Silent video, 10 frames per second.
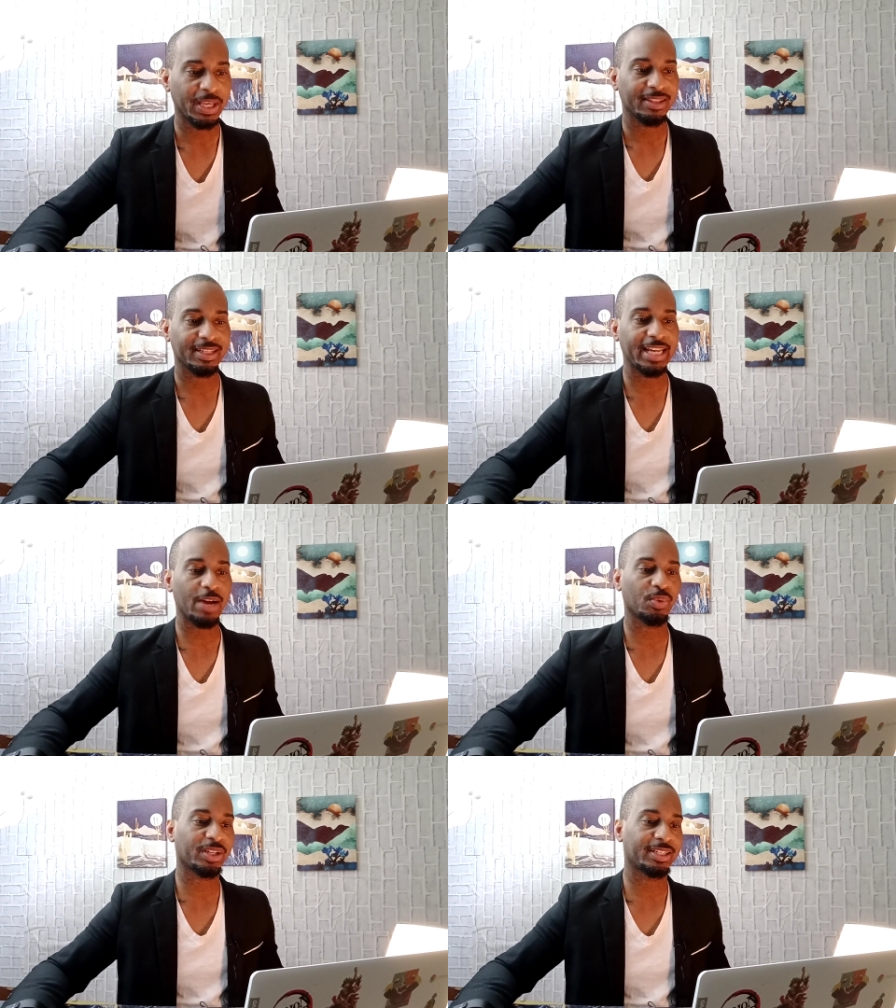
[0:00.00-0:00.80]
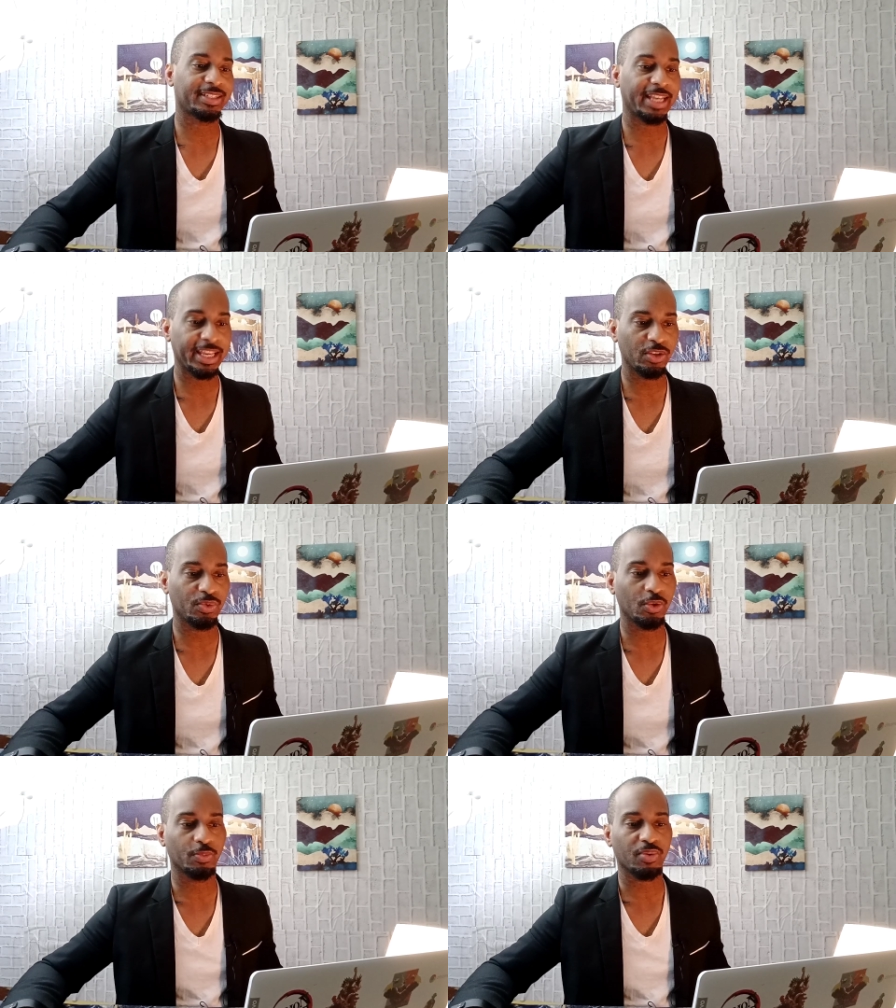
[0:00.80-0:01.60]
The network
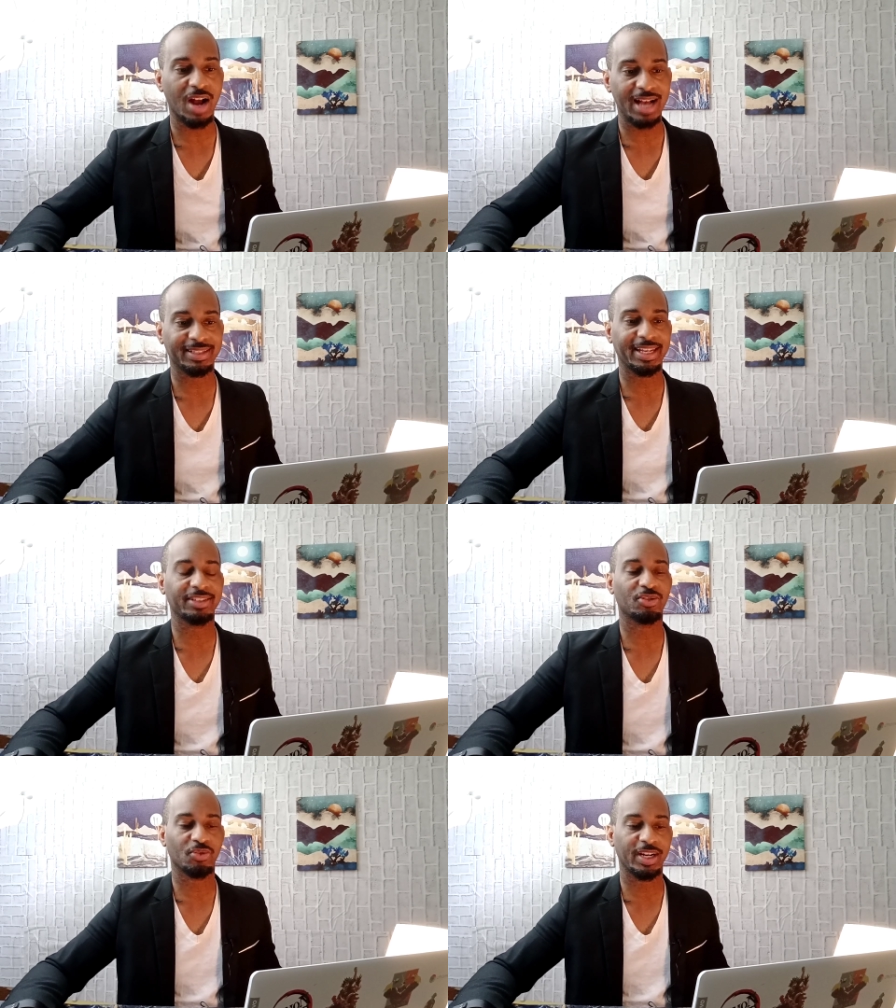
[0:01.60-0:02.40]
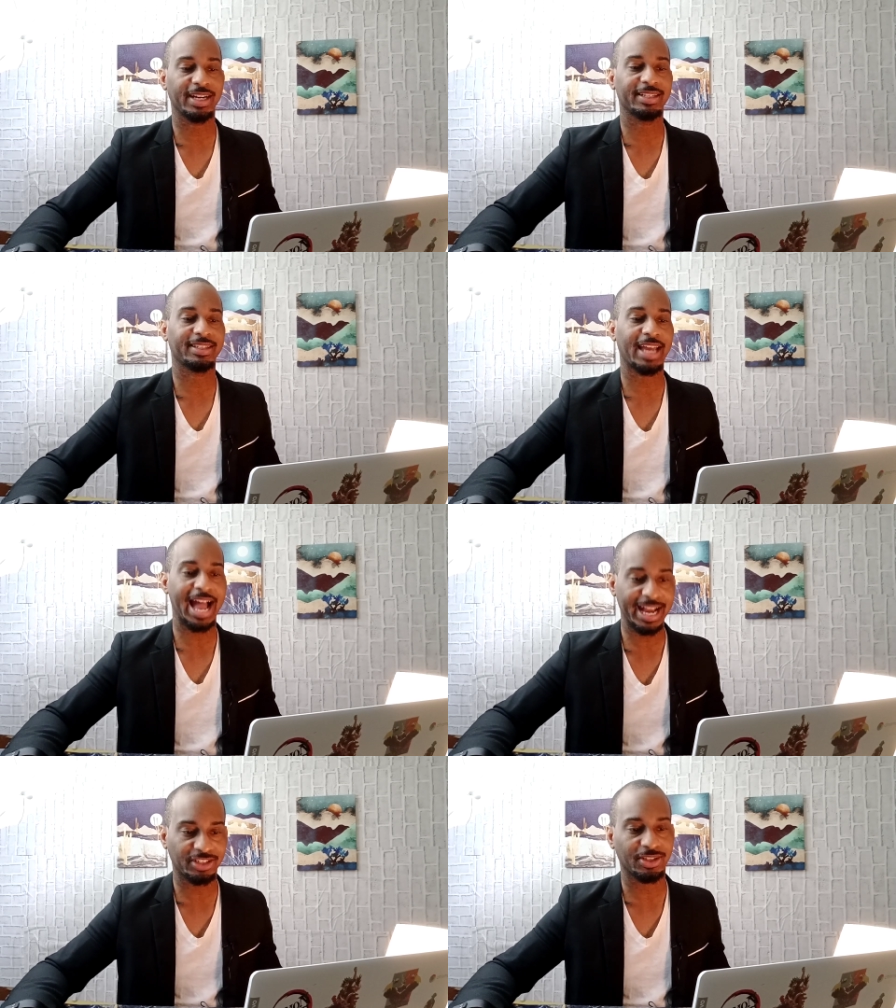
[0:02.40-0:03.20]
continued to process
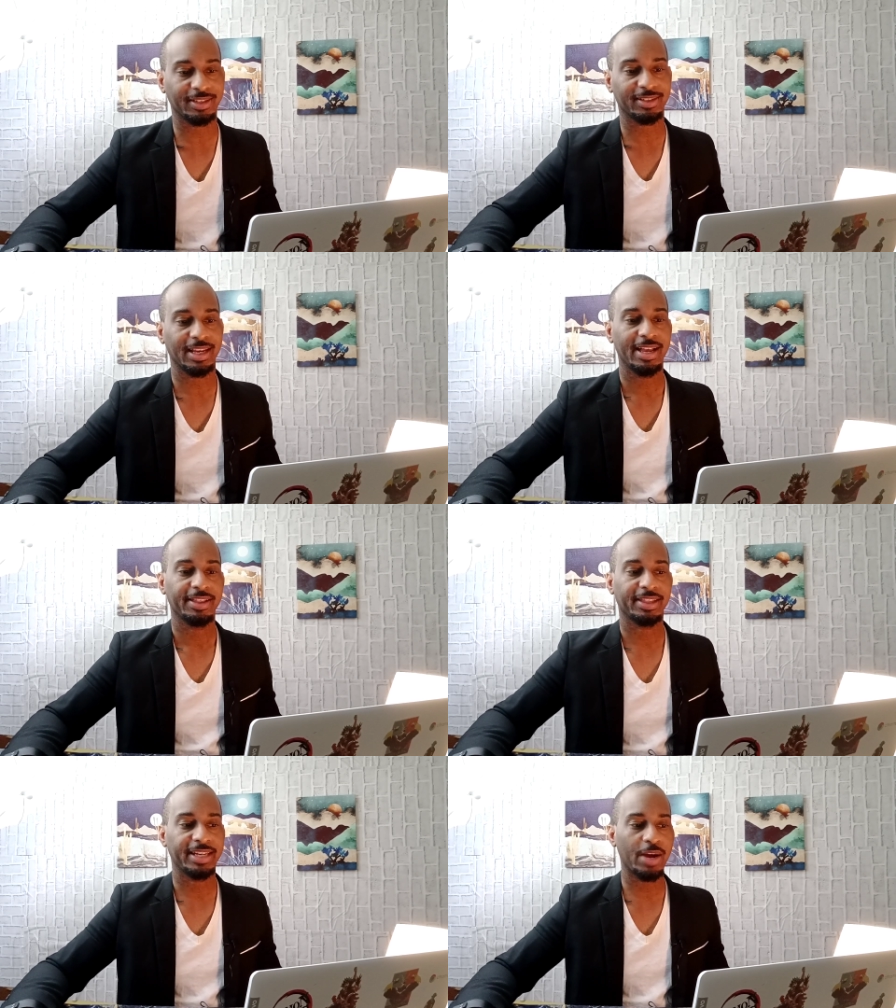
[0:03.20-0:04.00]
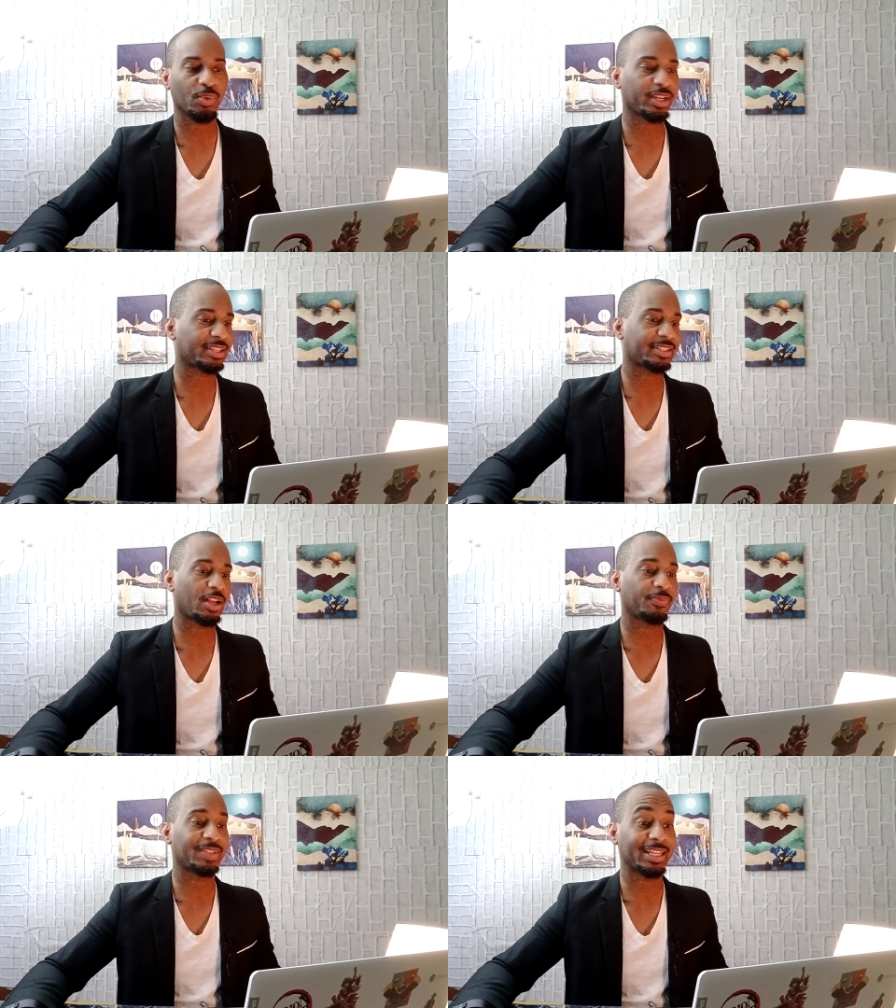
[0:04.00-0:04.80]
transactions. The network
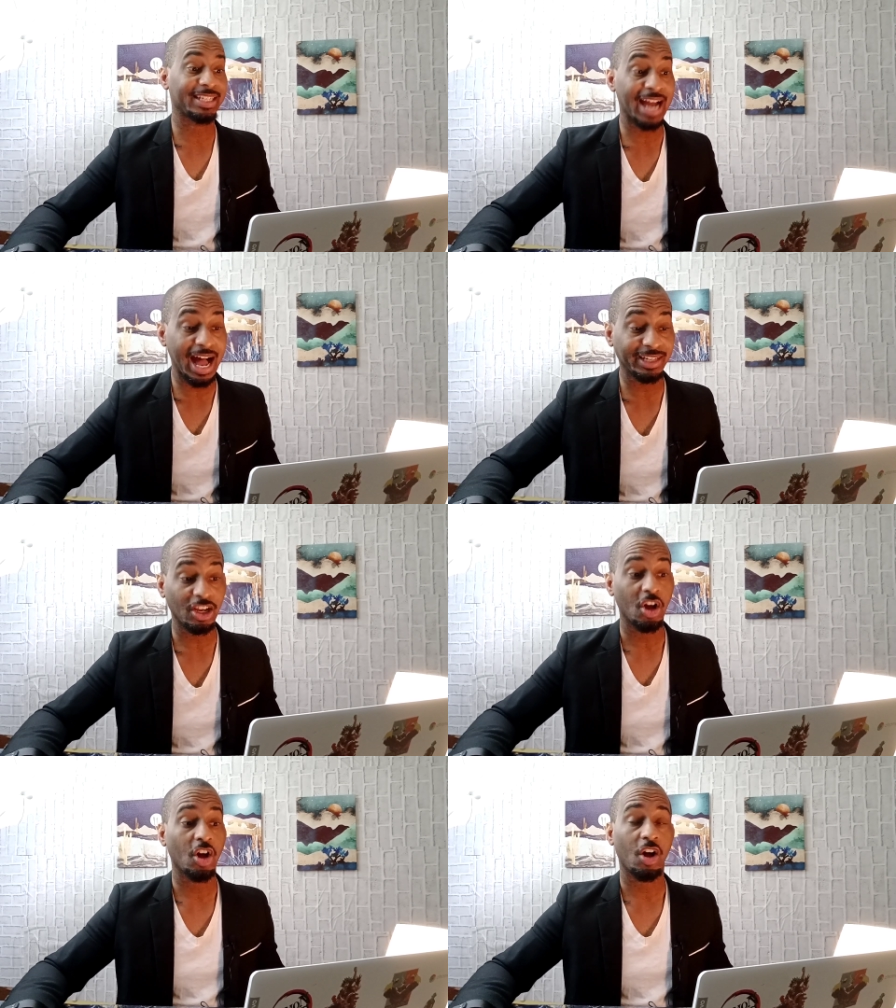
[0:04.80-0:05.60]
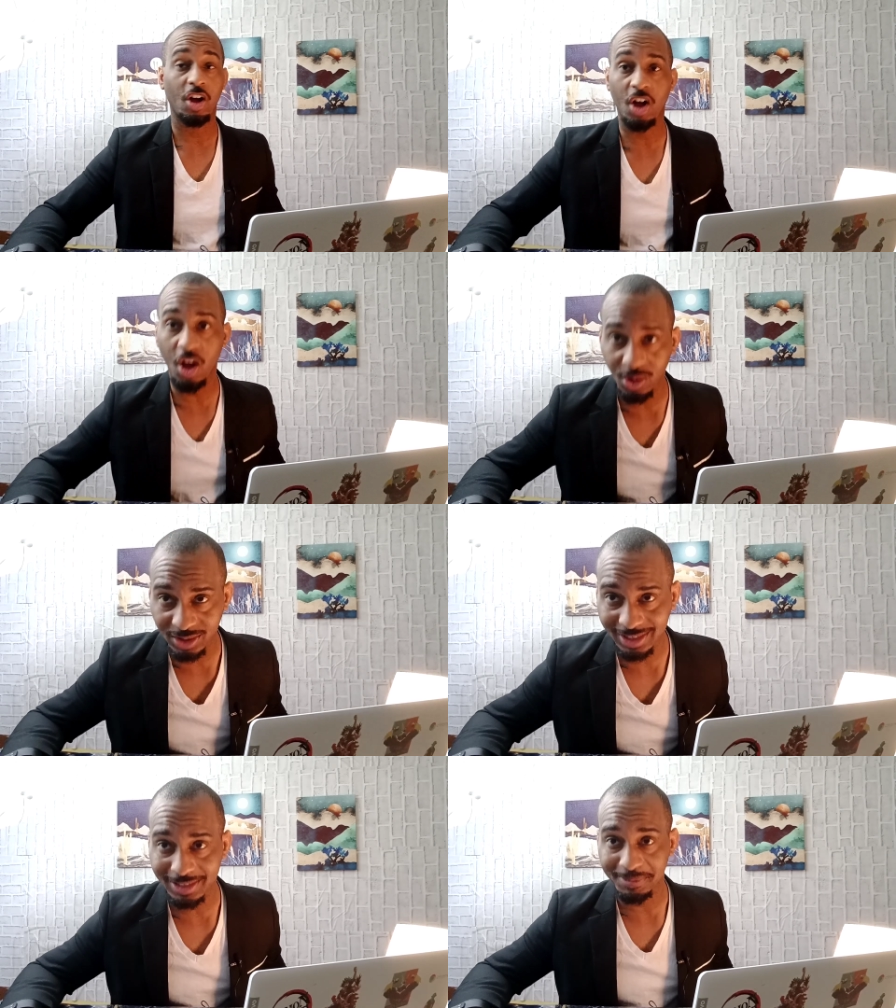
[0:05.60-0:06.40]
itself did not halt